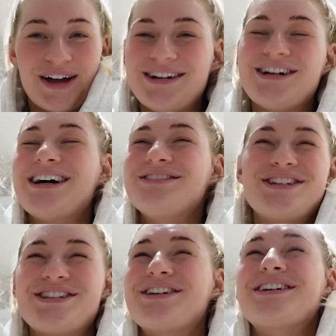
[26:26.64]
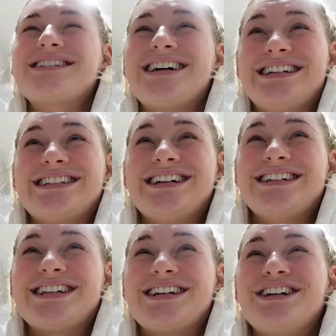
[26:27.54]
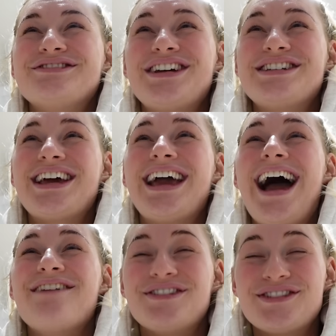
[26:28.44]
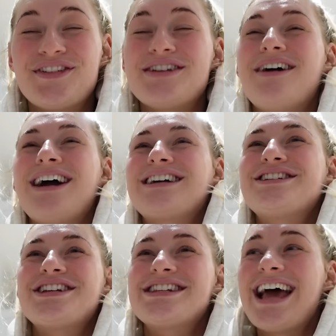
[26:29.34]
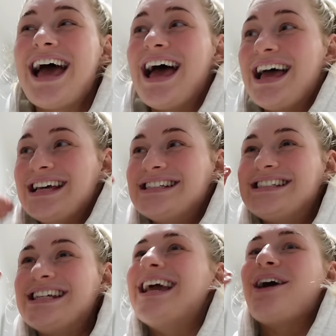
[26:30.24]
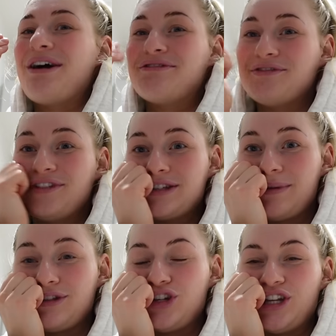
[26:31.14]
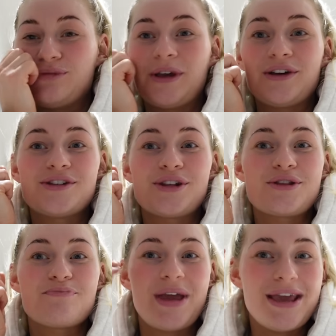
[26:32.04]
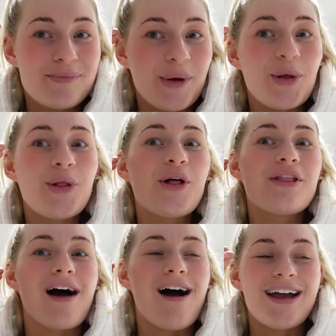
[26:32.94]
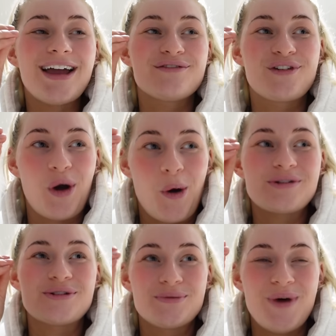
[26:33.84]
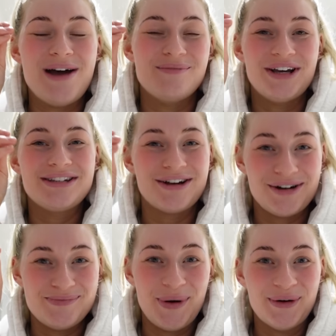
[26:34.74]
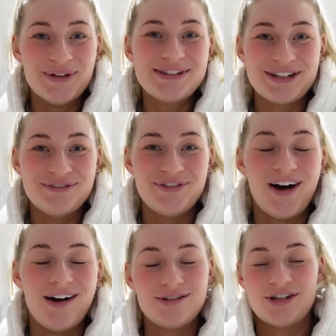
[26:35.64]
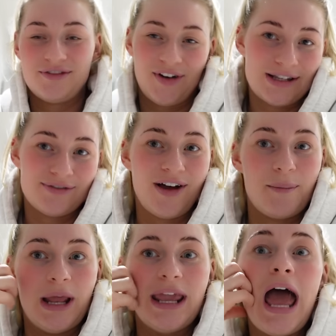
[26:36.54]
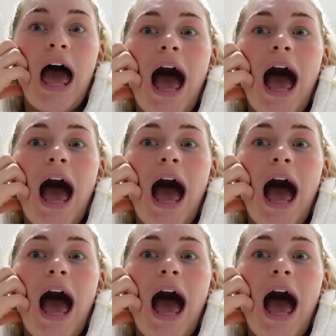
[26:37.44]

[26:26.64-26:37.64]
oh, I'm just so excited, guys. I can't wait to hear everyone's feedback and just see how everyone feels about the jeans, because the people that I have got to wear my sample so far, which is friends and family,